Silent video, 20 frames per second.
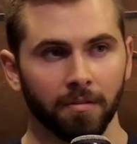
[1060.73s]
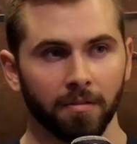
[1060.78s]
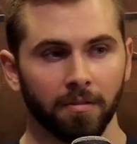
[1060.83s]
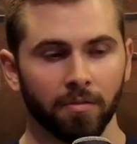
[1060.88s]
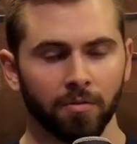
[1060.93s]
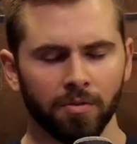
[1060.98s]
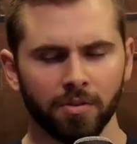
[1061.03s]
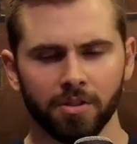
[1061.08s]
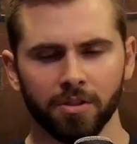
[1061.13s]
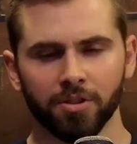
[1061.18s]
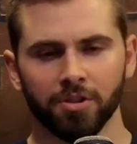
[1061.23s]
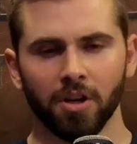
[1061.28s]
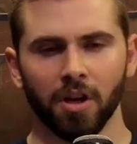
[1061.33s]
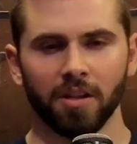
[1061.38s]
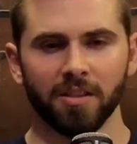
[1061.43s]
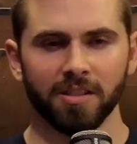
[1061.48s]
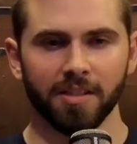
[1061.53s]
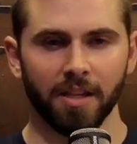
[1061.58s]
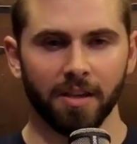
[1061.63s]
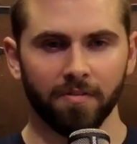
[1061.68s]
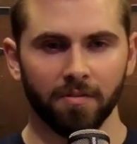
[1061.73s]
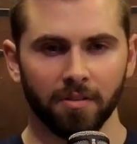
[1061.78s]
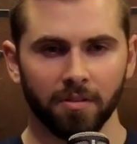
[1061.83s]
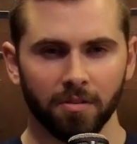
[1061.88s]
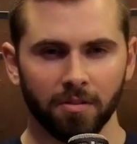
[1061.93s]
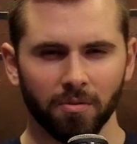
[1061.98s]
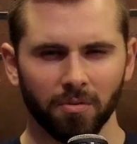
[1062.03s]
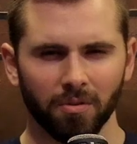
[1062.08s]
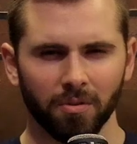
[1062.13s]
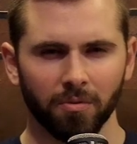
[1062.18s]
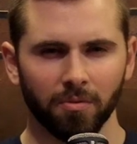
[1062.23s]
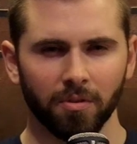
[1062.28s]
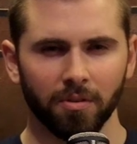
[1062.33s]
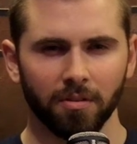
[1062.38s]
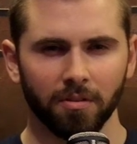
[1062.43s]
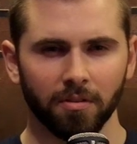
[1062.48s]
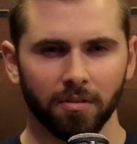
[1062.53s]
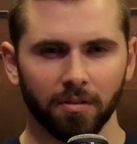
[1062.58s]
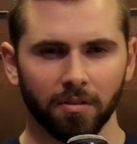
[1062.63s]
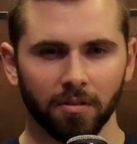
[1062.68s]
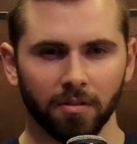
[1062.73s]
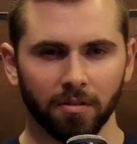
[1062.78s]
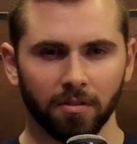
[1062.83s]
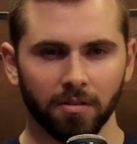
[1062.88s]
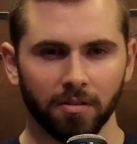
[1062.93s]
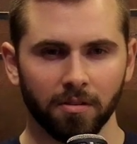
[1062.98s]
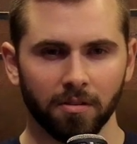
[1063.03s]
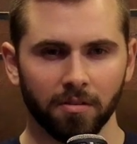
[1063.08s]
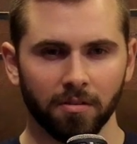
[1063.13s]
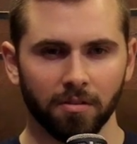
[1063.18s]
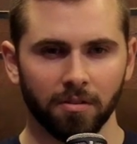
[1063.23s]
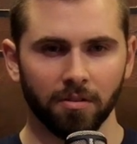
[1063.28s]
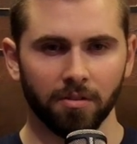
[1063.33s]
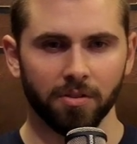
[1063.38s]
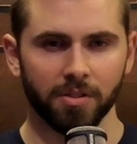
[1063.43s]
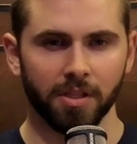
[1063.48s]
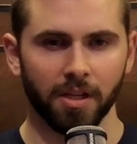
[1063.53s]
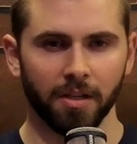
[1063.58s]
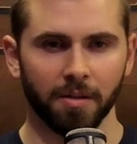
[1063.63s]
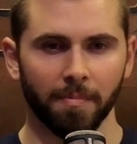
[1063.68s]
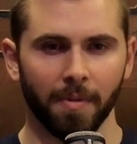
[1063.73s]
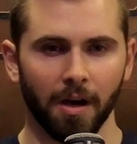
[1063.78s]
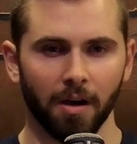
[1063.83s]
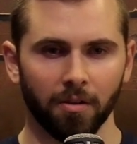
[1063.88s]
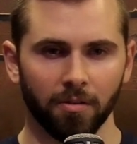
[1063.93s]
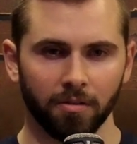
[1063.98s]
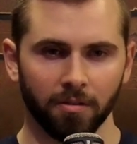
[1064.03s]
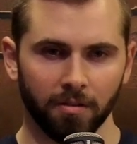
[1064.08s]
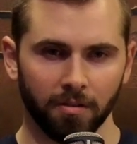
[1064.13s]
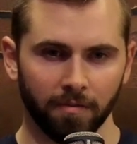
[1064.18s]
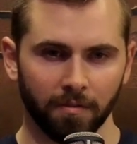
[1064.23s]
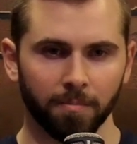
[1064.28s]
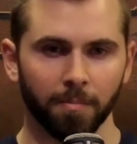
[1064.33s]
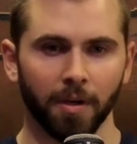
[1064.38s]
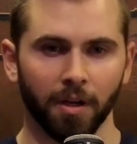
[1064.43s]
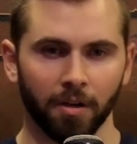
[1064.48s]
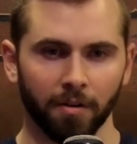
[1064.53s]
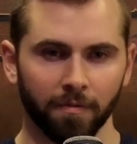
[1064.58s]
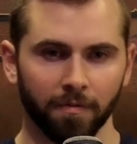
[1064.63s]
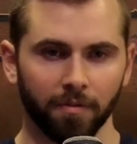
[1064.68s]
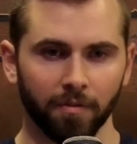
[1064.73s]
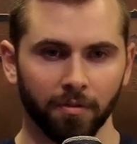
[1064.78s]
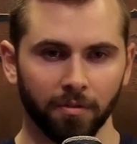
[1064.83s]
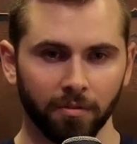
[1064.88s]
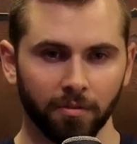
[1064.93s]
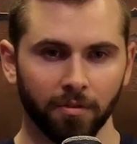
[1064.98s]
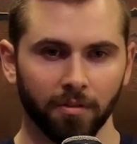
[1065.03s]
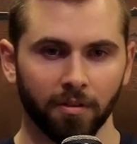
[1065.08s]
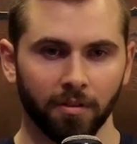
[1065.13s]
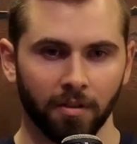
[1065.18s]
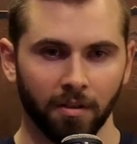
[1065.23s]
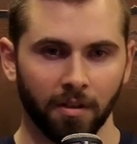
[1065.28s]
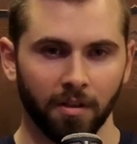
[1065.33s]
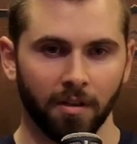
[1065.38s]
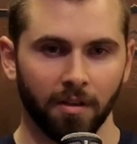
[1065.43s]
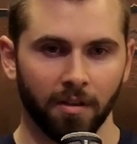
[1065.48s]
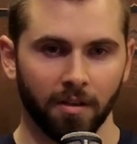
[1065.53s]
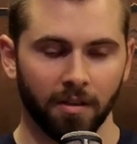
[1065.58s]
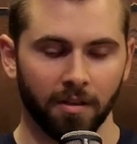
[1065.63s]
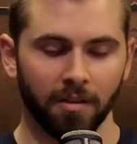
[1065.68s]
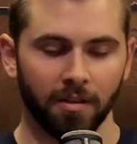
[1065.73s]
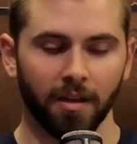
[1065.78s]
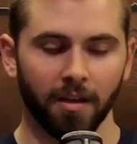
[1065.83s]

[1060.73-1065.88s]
was it John 7:21, or you said 7, about bearing 7:14-ish?